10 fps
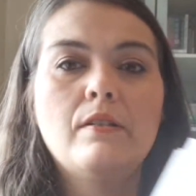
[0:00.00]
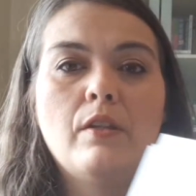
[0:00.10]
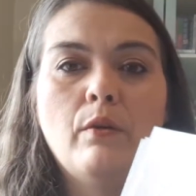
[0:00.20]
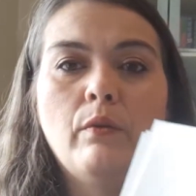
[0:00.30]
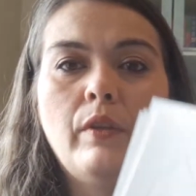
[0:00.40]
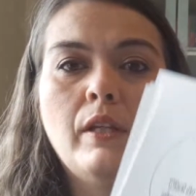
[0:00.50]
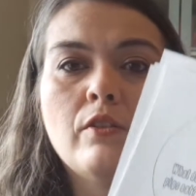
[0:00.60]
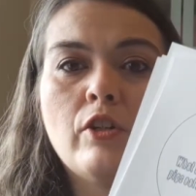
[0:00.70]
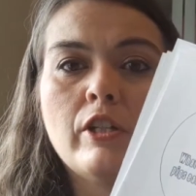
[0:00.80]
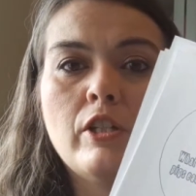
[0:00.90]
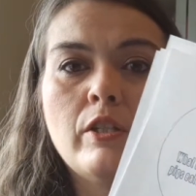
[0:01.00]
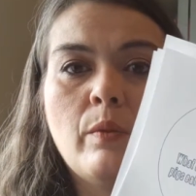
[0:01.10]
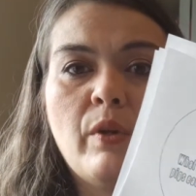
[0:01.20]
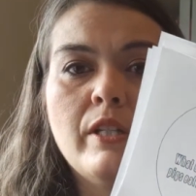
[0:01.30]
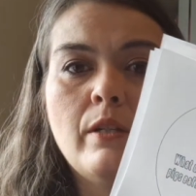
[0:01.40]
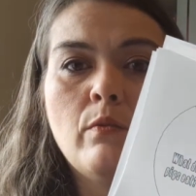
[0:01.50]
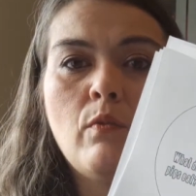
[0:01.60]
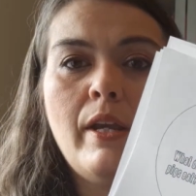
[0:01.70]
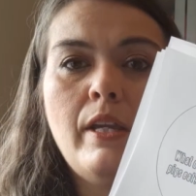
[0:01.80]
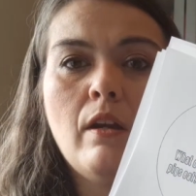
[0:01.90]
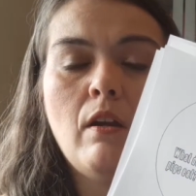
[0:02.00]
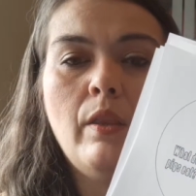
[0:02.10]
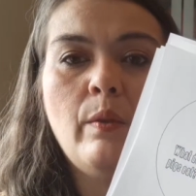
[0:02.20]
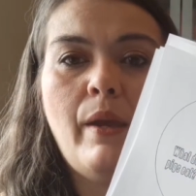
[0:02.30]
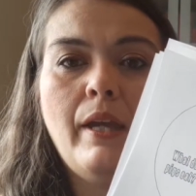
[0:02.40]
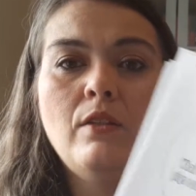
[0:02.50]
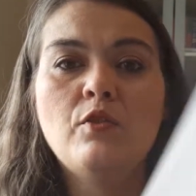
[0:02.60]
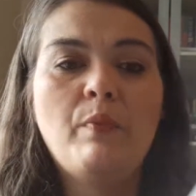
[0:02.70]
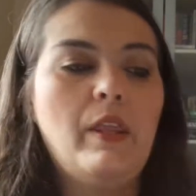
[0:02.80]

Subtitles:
So the instructions are printed right here on the page,